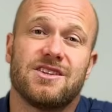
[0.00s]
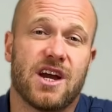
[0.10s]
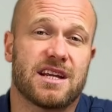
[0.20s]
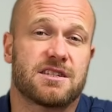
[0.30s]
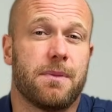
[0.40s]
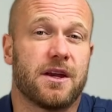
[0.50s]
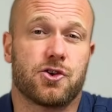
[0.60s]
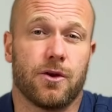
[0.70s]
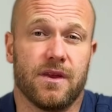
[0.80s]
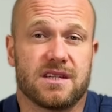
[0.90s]
Just
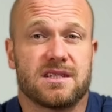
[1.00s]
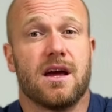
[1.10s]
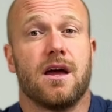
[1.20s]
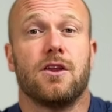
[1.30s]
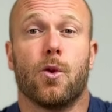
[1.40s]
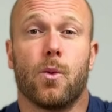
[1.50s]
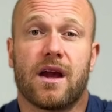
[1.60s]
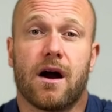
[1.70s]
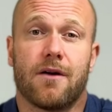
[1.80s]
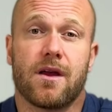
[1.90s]
picture this. The
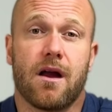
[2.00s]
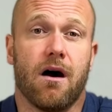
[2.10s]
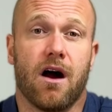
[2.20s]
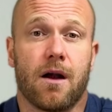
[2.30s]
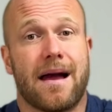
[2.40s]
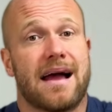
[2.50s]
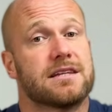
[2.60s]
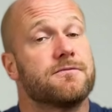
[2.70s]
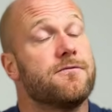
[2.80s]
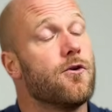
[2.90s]
recovering arm has
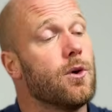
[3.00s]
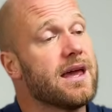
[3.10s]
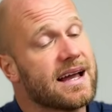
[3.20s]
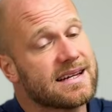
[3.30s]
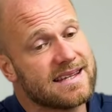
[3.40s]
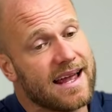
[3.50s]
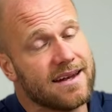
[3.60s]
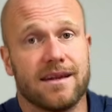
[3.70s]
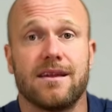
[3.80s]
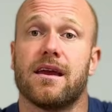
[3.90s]
fully
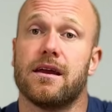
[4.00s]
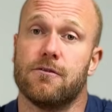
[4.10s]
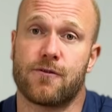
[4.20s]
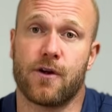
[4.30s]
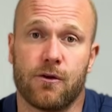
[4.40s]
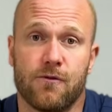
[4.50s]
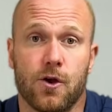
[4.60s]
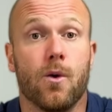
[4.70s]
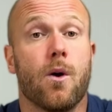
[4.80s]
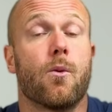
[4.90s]
extended in front of
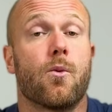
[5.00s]
you,